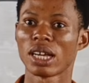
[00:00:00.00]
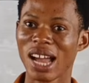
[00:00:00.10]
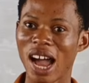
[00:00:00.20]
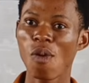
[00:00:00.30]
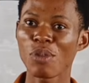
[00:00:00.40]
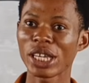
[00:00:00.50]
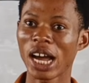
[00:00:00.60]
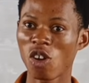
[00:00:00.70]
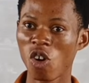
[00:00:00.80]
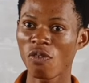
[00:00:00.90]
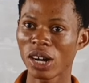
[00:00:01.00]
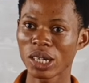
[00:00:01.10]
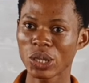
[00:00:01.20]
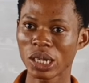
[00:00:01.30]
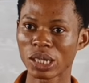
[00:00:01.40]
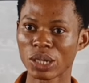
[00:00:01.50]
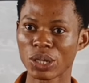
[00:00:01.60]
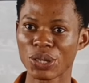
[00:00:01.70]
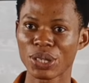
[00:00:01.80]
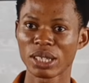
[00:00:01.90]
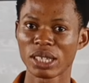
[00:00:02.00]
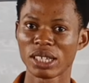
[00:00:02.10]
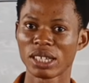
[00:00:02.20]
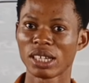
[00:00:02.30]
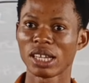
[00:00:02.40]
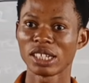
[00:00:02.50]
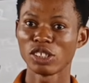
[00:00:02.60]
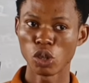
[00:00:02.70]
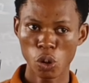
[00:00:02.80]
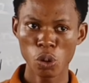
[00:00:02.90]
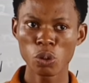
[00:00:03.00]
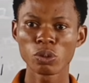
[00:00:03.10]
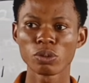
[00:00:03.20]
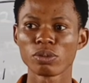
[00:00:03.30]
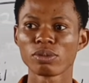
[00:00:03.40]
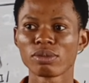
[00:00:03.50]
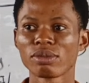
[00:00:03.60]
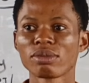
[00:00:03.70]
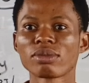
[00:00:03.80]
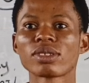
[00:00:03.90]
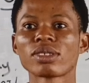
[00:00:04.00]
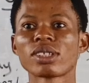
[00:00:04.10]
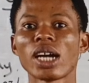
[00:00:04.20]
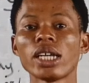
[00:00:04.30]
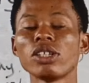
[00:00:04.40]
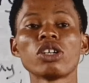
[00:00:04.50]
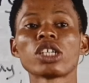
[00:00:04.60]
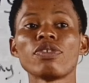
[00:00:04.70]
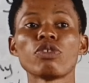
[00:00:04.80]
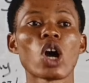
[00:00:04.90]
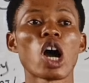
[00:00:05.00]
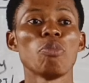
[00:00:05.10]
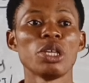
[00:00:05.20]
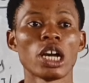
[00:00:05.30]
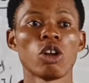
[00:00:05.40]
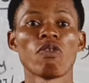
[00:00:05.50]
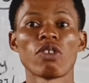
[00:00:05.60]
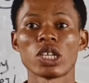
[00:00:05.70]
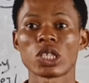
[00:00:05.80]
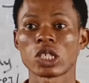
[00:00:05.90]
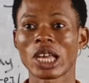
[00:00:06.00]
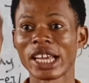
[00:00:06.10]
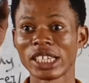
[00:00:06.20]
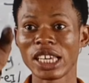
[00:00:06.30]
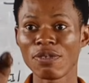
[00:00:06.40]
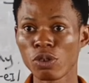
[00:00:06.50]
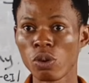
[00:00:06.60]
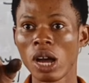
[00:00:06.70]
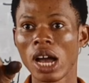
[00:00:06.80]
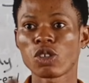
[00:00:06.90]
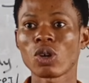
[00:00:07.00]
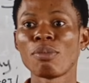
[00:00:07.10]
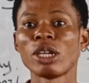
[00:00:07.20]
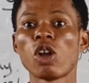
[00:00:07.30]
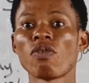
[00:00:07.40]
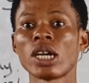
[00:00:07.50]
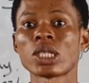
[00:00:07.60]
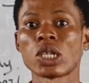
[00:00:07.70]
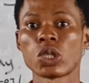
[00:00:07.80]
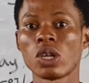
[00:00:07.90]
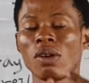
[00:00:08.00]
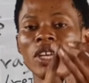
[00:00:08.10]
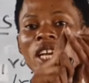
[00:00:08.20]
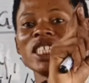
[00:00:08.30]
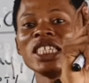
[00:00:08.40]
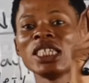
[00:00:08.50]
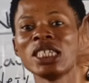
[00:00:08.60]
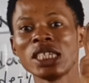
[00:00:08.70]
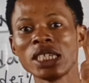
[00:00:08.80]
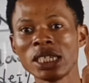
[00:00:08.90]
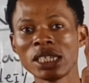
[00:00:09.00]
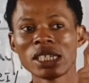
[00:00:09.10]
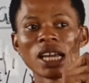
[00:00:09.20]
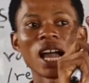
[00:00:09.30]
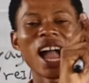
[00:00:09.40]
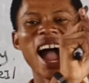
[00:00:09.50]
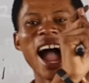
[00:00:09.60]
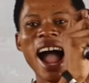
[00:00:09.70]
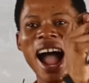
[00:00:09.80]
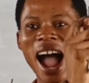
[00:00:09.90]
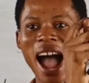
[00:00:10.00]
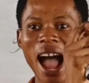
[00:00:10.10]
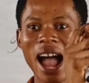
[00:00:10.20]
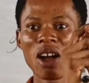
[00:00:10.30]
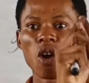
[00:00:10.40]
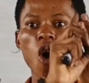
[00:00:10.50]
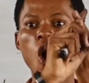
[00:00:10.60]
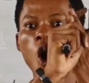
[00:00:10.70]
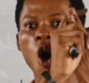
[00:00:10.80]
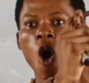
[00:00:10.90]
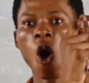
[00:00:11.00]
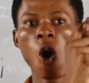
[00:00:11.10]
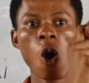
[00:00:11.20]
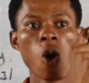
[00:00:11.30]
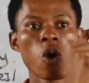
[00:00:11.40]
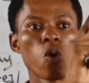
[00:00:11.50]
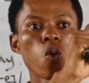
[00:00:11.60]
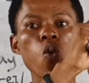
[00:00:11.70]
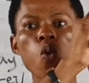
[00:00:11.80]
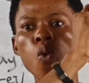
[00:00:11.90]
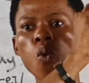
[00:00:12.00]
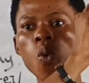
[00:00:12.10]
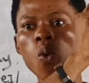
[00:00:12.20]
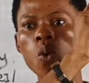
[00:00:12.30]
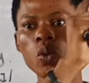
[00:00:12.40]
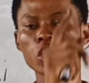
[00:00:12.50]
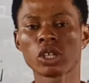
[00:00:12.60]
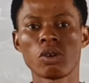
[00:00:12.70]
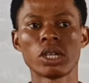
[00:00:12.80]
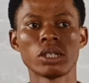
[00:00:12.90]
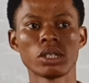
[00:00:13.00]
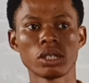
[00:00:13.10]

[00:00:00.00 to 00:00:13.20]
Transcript: How many are long vowel sounds? No. I did not give you how many are long vowel sounds. I gave you. So how many long vowel sounds do you have there? E, A, O, U. Which other one?